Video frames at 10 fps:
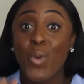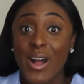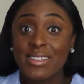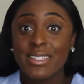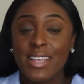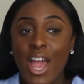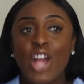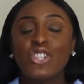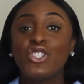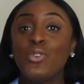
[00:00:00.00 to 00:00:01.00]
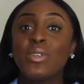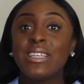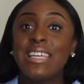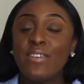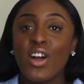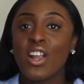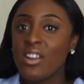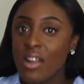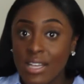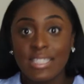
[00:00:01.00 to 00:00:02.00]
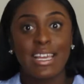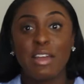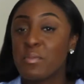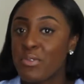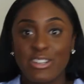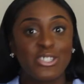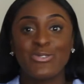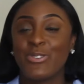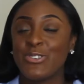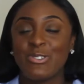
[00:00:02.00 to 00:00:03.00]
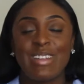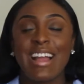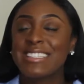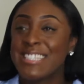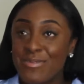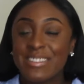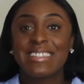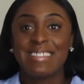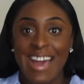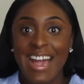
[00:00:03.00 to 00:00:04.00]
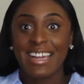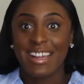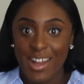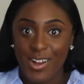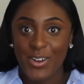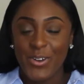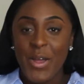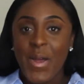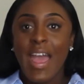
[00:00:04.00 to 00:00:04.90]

once, she would leave a lasting impression on you. Like, she was that girl.